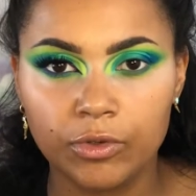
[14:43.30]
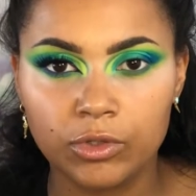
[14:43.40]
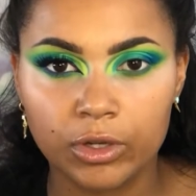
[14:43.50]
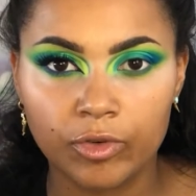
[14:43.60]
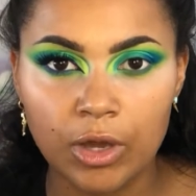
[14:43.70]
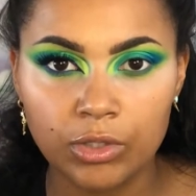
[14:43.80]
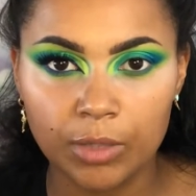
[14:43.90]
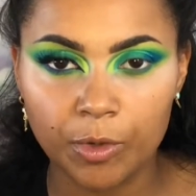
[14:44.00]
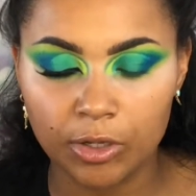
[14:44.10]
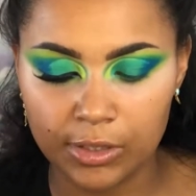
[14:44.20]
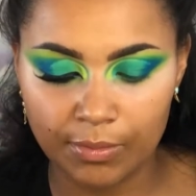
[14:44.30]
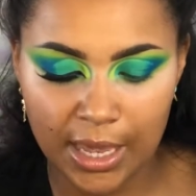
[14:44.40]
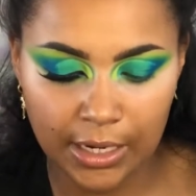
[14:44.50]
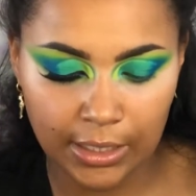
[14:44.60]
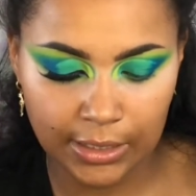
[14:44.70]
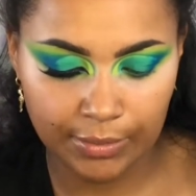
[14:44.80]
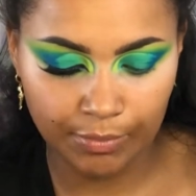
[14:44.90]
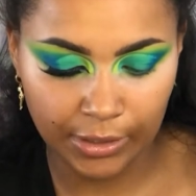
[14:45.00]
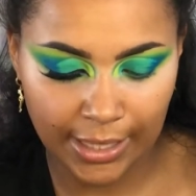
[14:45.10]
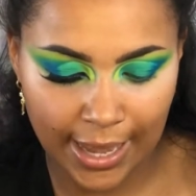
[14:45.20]
I've used the Crowns Up Cosmetics
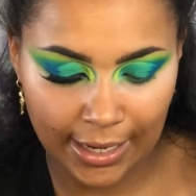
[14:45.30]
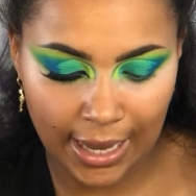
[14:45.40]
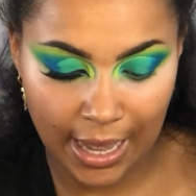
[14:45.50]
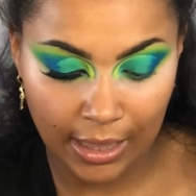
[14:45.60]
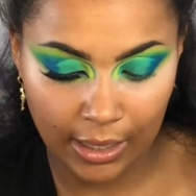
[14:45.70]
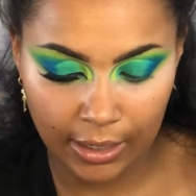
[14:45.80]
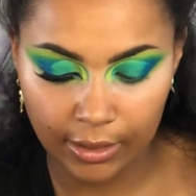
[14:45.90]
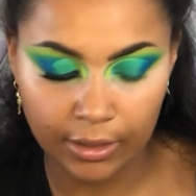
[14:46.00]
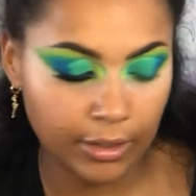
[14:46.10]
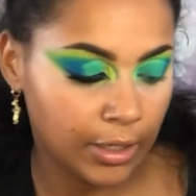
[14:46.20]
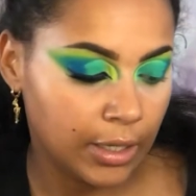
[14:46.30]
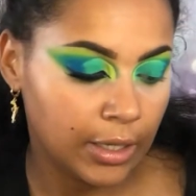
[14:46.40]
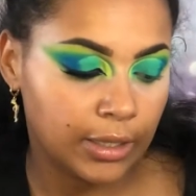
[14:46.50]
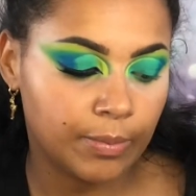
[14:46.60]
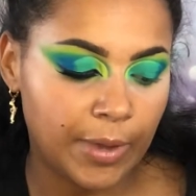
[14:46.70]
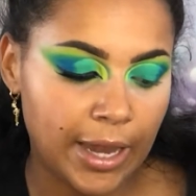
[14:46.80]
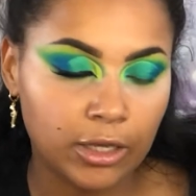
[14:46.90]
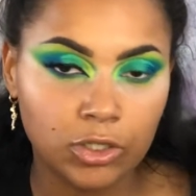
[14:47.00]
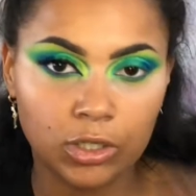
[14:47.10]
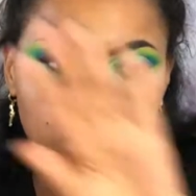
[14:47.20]
black eyeliner. The
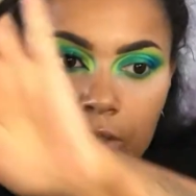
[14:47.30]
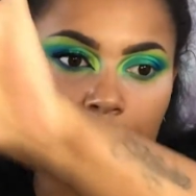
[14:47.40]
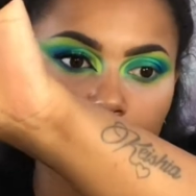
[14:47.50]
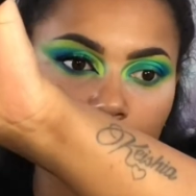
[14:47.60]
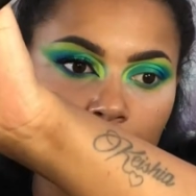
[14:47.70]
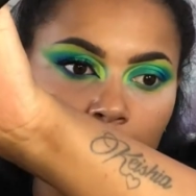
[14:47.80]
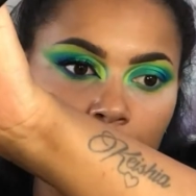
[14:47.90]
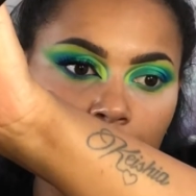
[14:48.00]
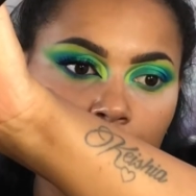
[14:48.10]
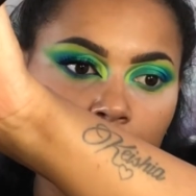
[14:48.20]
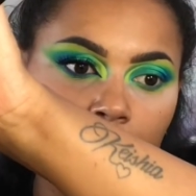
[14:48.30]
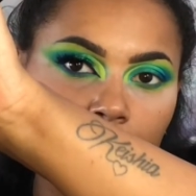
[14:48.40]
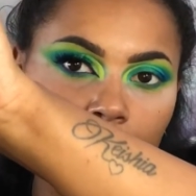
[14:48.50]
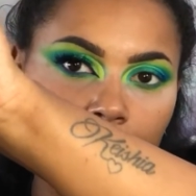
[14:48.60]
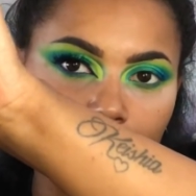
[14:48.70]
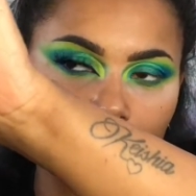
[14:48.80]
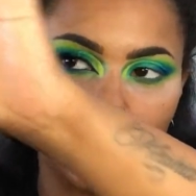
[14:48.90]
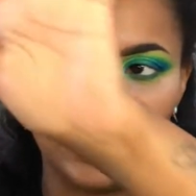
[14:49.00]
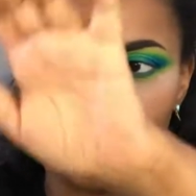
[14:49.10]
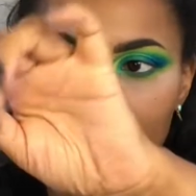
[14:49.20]
packaging looks like so, it literally just looks like
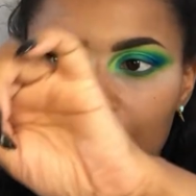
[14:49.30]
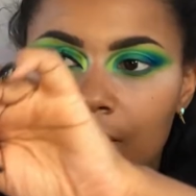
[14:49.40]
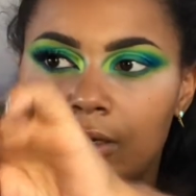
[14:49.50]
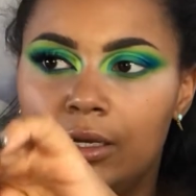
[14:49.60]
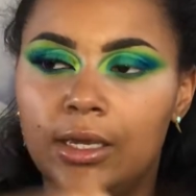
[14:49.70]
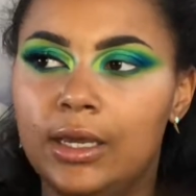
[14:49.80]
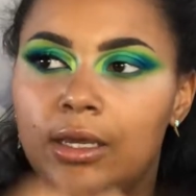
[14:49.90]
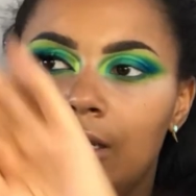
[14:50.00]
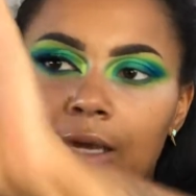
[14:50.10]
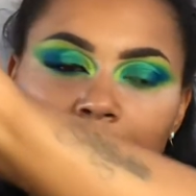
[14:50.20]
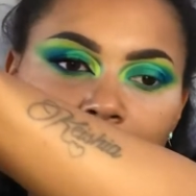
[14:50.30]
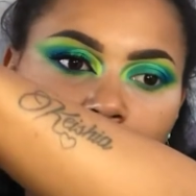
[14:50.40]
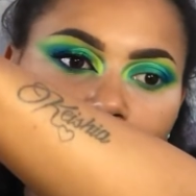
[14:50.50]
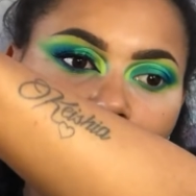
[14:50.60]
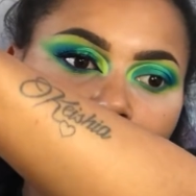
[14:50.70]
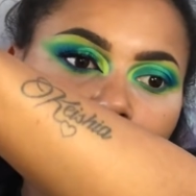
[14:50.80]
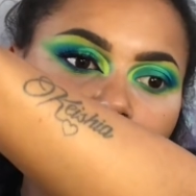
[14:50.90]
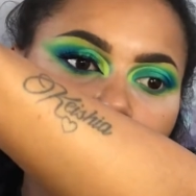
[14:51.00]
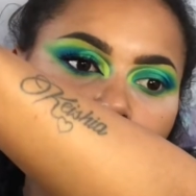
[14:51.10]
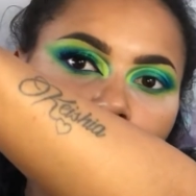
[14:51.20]
an eyeliner, and it has like a
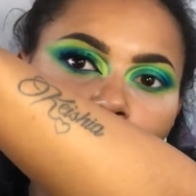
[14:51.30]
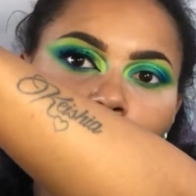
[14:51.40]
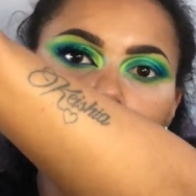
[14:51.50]
tip